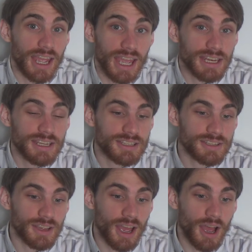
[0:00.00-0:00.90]
and
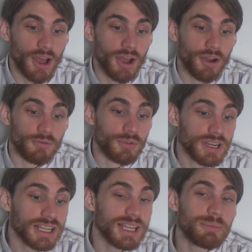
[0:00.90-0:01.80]
it's a
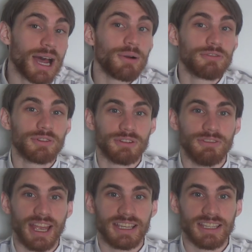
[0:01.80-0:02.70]
really powerful
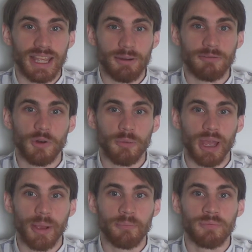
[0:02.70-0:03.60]
effect in that
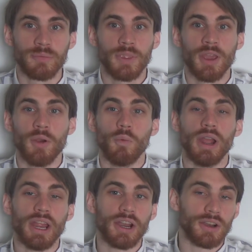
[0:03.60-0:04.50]
format,
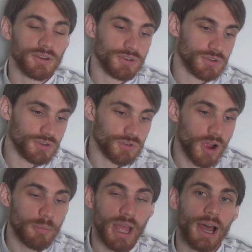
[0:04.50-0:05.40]
where
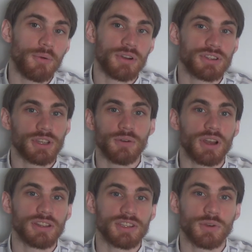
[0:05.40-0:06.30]
draw power is so
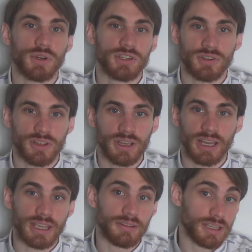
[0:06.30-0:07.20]
consequential
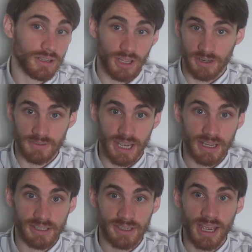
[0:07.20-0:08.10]
in a lot of
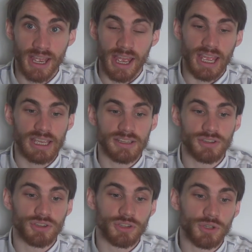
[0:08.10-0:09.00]
decks,
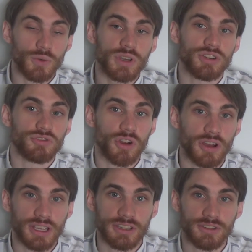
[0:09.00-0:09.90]
and you can
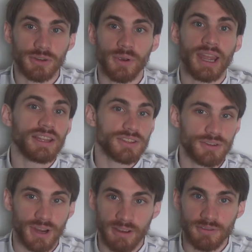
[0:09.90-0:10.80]
draw into
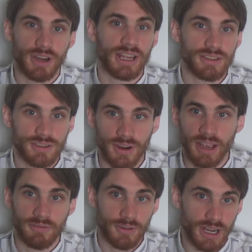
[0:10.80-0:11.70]
answer after answer
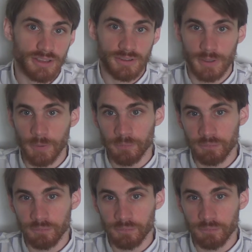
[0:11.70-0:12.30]
after answer.